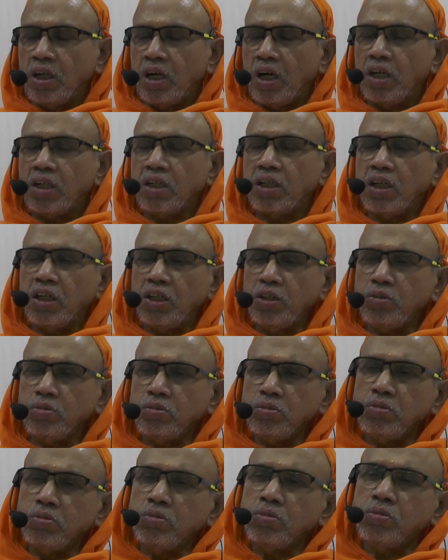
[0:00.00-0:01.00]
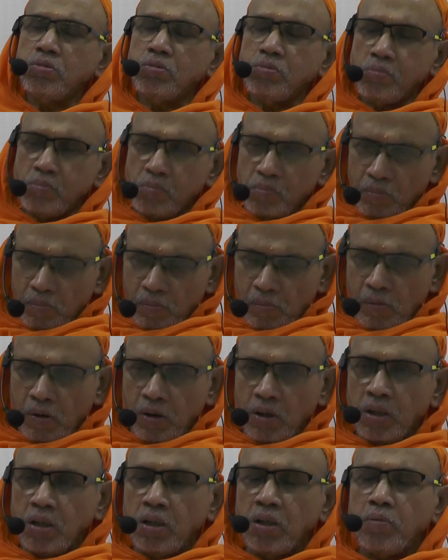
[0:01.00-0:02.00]
and try to
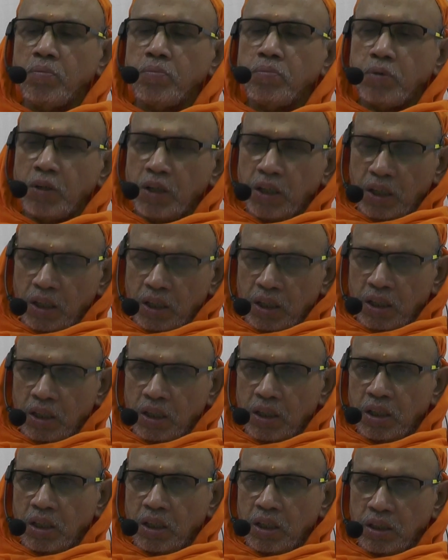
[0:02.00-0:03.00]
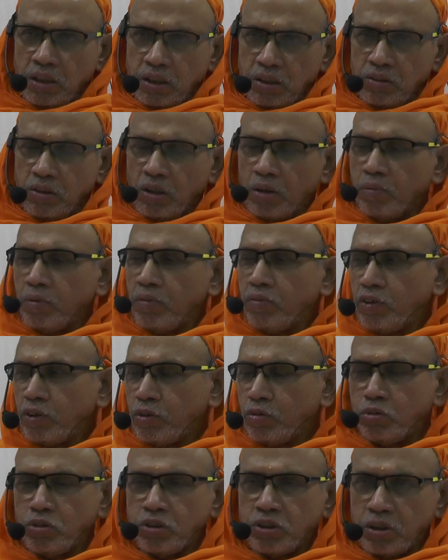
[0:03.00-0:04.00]
play the job of a
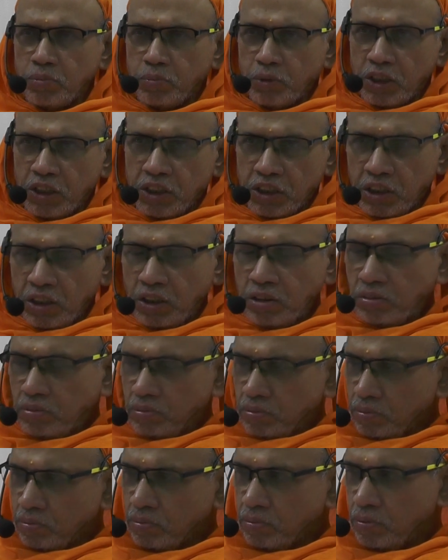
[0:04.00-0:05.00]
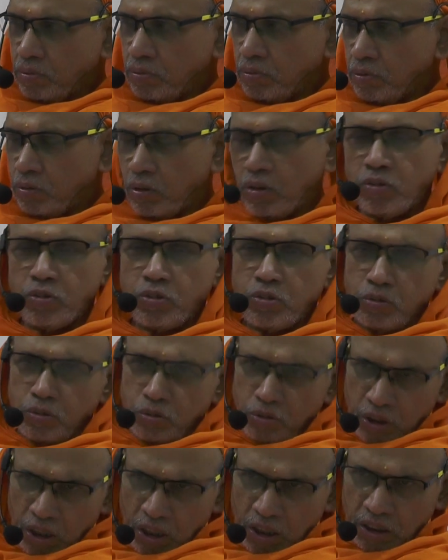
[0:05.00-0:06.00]
good Samaritan. You have to
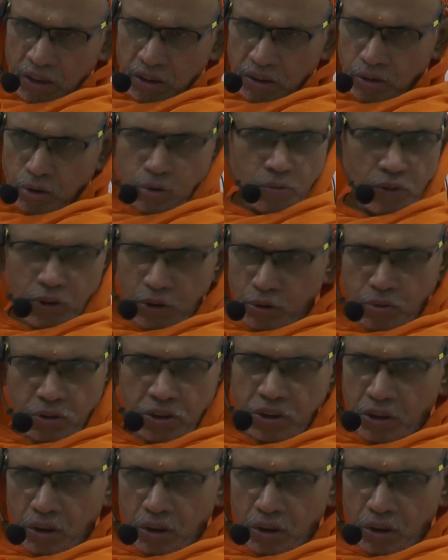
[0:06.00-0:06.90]
do that. You will do it